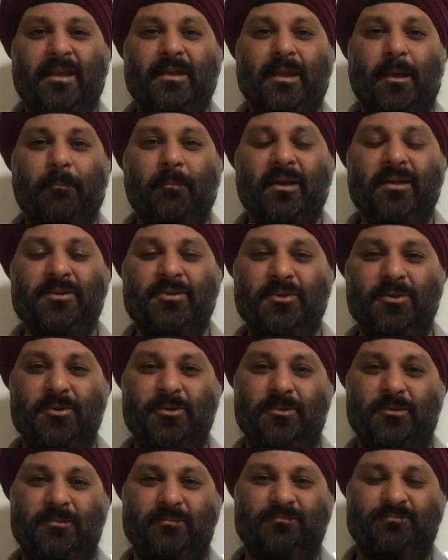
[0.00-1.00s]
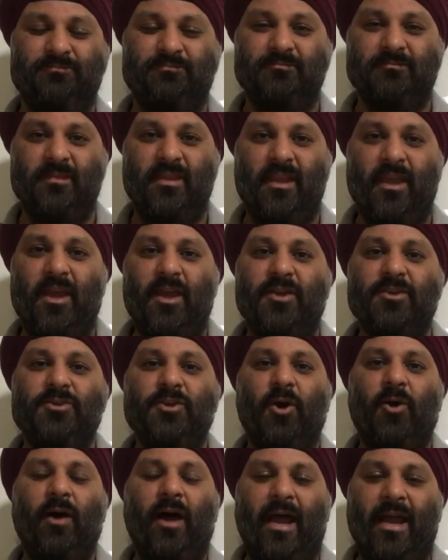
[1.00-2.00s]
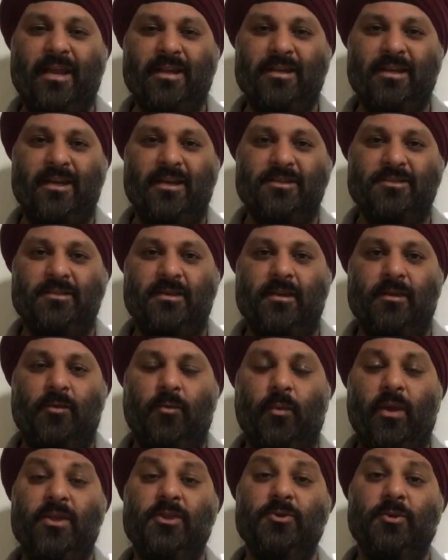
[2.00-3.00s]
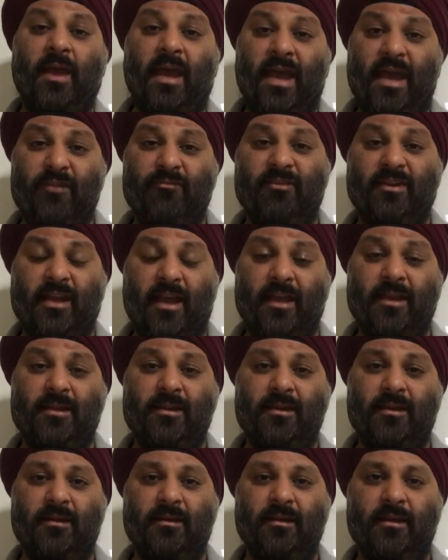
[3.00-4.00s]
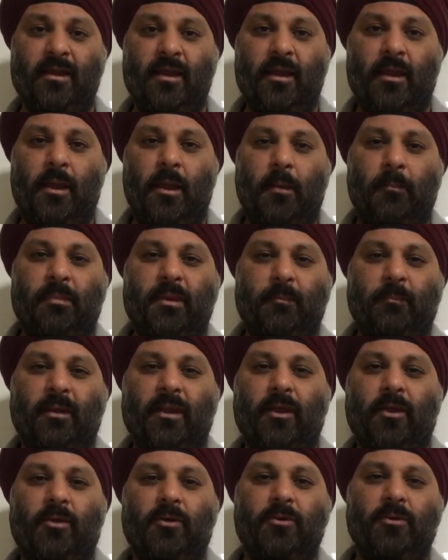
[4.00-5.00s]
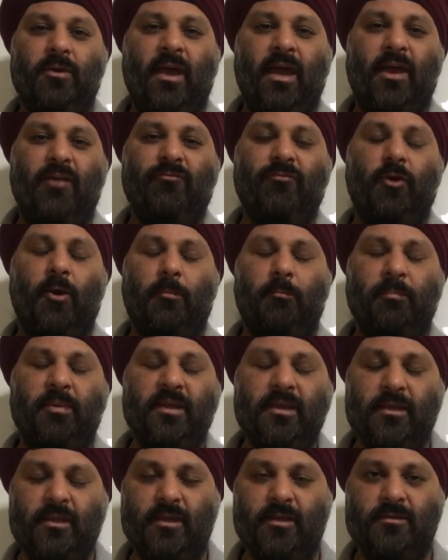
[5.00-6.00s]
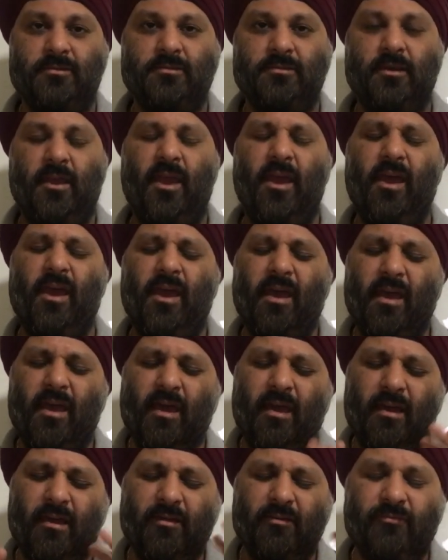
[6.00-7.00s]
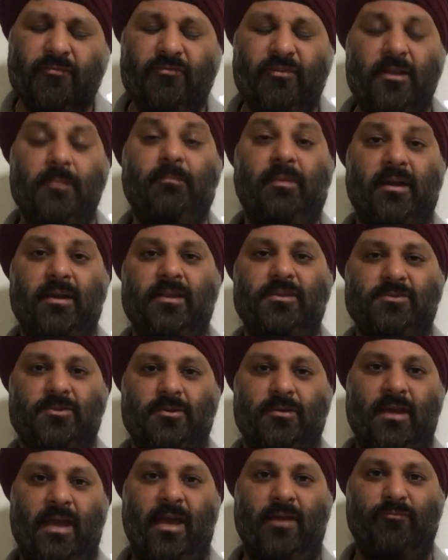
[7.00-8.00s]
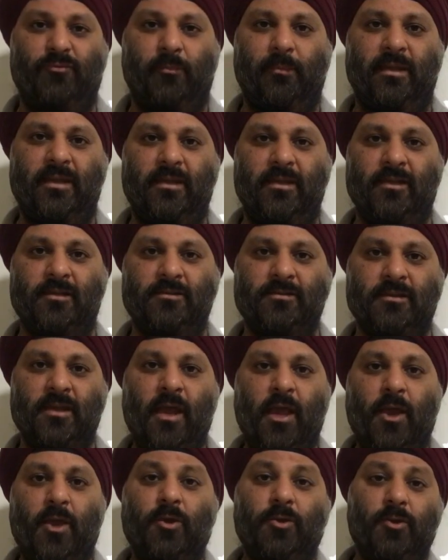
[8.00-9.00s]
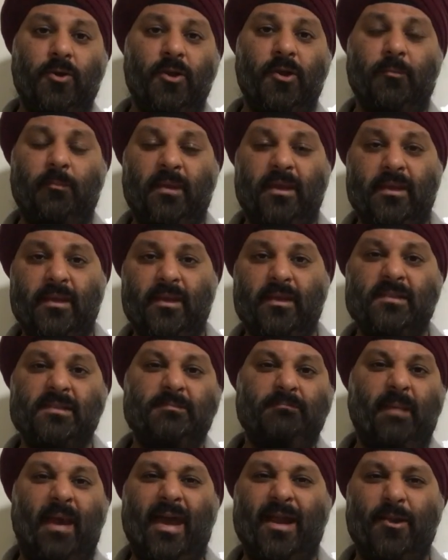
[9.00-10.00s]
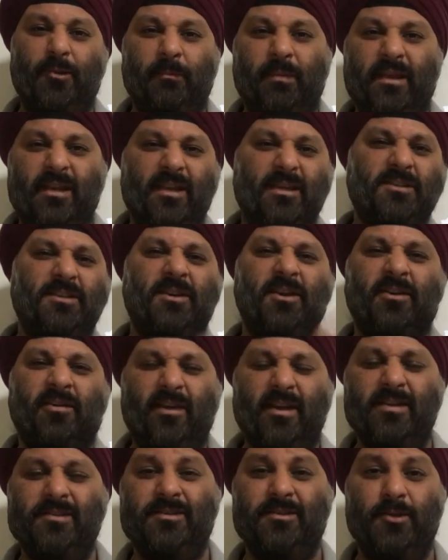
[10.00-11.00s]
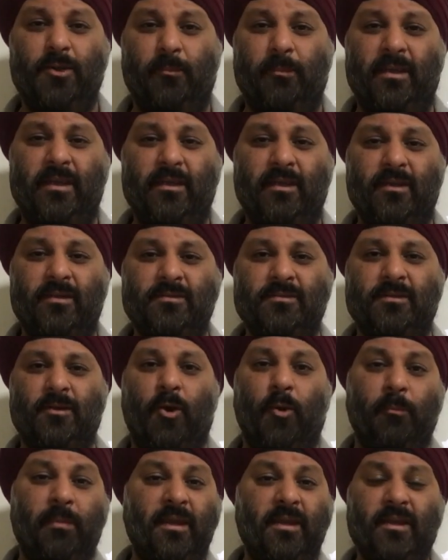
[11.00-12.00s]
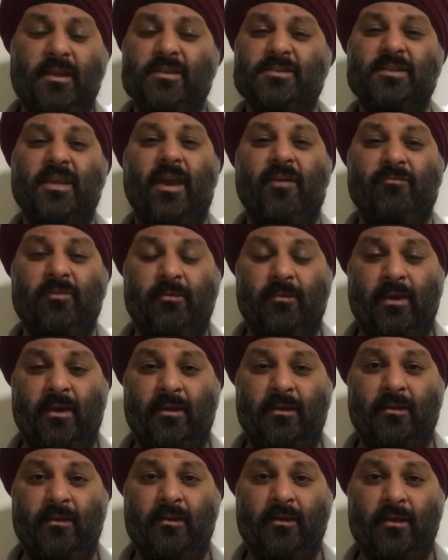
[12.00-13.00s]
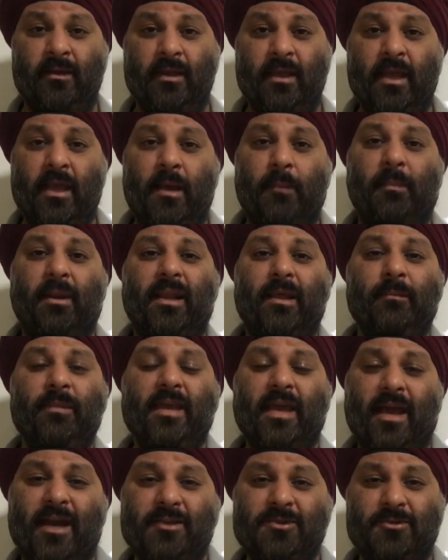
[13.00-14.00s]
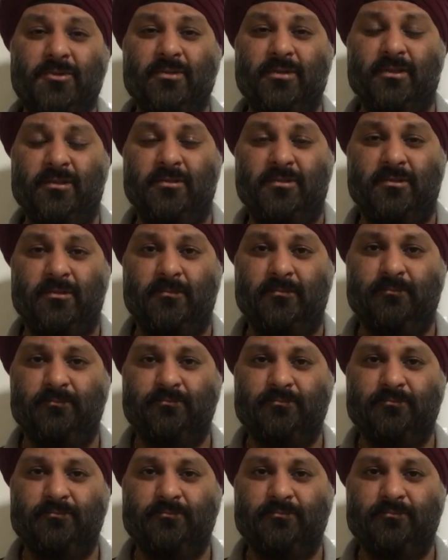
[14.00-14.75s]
Number two, your ideas. When you have an idea, people are going to have opinions. Everybody's going to have opinions. Good opinions, bad opinions, crazy opinions, opinions everywhere. But let me ask you this